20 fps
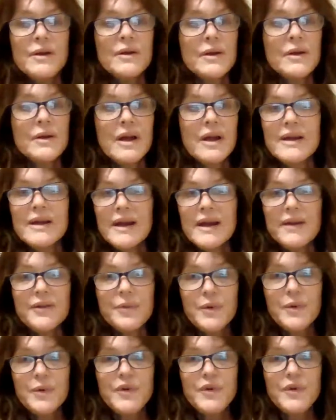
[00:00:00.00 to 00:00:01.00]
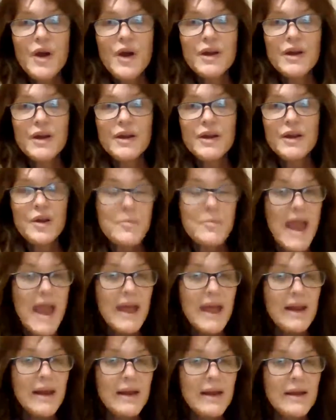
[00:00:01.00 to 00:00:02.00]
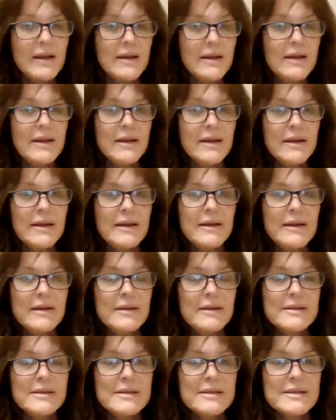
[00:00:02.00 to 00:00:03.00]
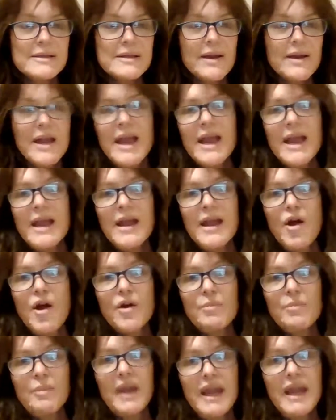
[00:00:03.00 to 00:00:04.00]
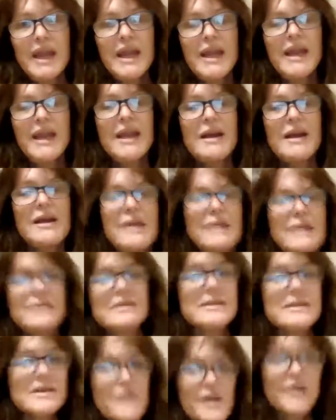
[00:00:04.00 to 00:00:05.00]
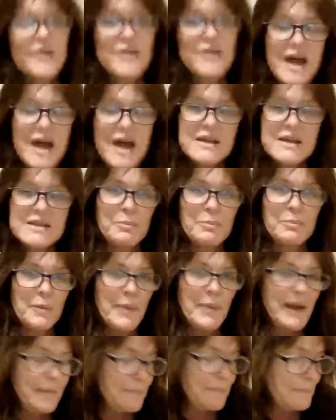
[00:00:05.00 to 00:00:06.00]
I guess we're talking Humana and AARP and stuff like that, a supplement